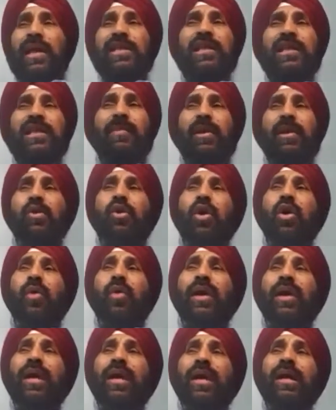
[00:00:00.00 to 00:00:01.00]
that
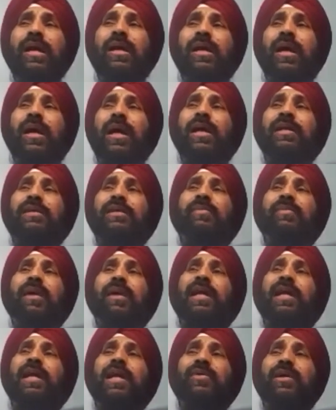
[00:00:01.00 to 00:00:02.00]
tension will go away and
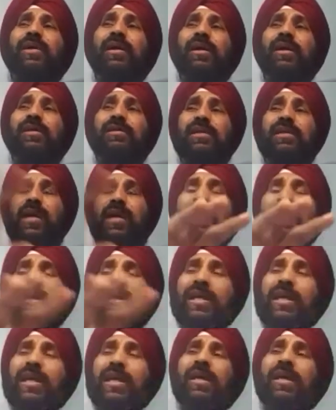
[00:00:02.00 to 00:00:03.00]
some kind of
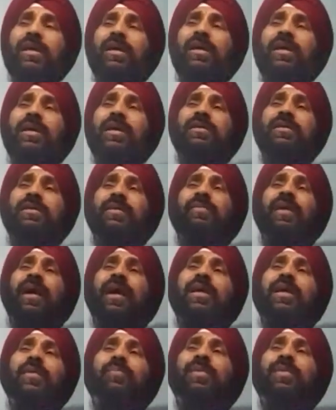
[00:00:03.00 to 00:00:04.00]
stability, some
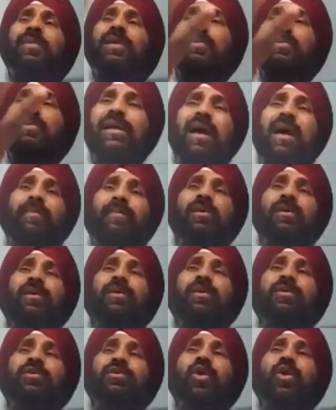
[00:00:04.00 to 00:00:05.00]
kind of peace will come.
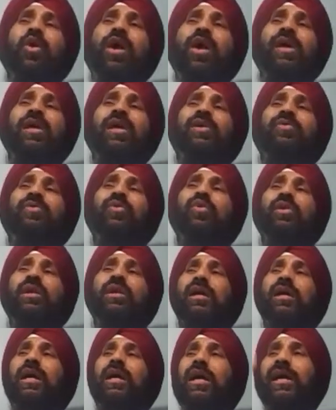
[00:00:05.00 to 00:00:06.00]
So low hanging fruit
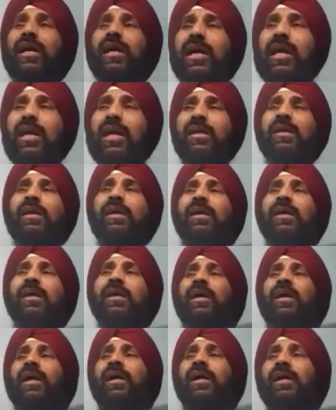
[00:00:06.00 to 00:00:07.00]
like hugging,
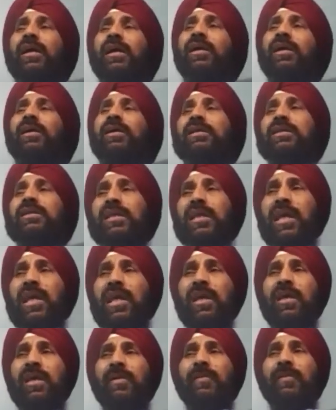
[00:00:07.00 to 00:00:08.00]

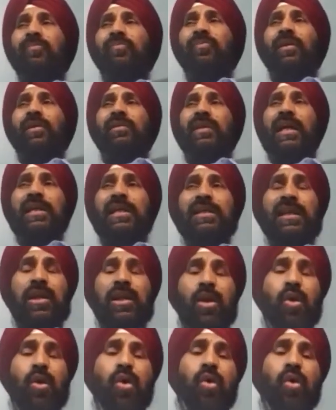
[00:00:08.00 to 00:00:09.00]
kissing, that is
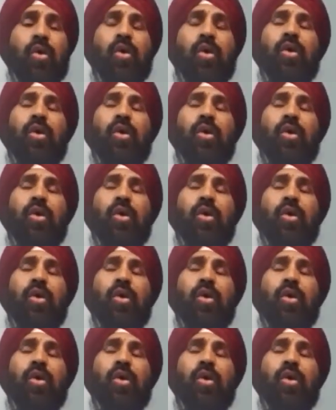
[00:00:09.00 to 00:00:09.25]
low,